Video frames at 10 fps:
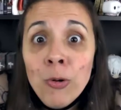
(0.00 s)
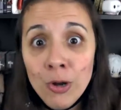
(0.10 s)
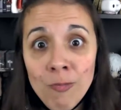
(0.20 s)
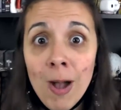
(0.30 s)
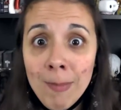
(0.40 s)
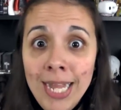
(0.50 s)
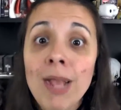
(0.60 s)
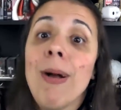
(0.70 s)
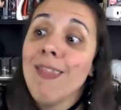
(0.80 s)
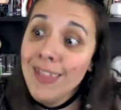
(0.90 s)
word vomiting
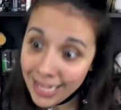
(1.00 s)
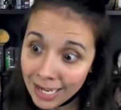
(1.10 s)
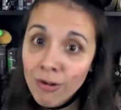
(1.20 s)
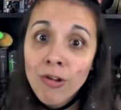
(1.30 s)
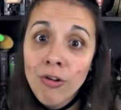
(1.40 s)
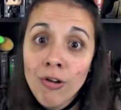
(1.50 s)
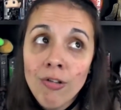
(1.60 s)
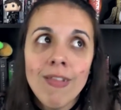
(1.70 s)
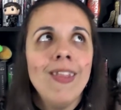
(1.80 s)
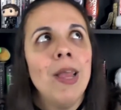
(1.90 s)
about the
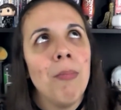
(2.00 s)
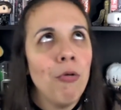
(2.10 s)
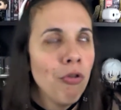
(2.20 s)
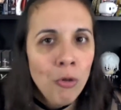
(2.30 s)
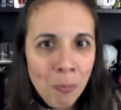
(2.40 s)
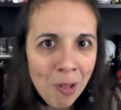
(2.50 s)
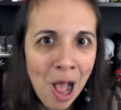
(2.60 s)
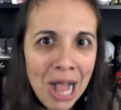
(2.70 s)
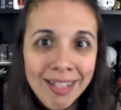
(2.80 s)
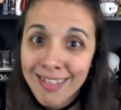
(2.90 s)
characters and the emotional
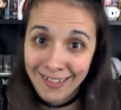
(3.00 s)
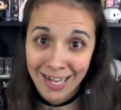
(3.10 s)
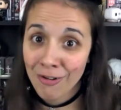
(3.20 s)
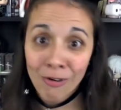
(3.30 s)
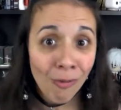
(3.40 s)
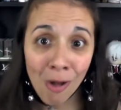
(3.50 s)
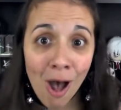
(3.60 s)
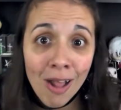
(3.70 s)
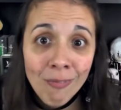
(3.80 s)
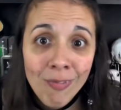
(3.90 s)
plots and the internal
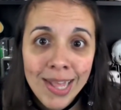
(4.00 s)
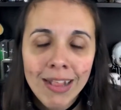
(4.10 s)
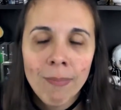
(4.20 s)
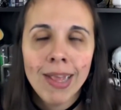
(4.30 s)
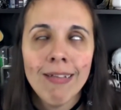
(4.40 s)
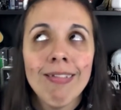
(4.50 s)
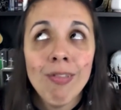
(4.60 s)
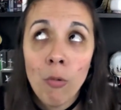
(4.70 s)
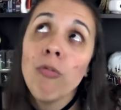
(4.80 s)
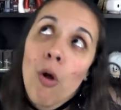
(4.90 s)
conflicts because
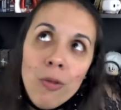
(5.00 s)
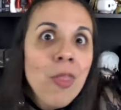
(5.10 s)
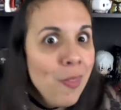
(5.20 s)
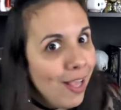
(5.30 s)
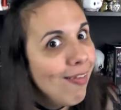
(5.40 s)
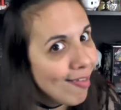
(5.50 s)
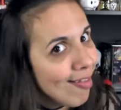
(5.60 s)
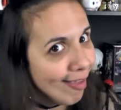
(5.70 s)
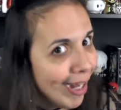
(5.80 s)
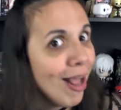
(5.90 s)
those are the things that
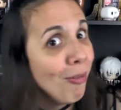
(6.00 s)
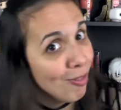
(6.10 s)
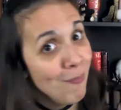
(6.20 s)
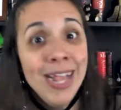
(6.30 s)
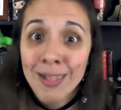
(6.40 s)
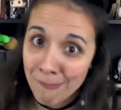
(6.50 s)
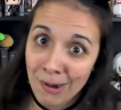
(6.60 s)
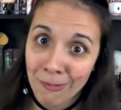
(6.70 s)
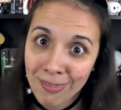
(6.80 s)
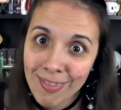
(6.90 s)
stand out to me the
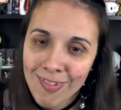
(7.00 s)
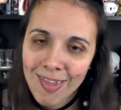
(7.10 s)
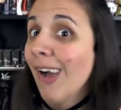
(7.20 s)
most.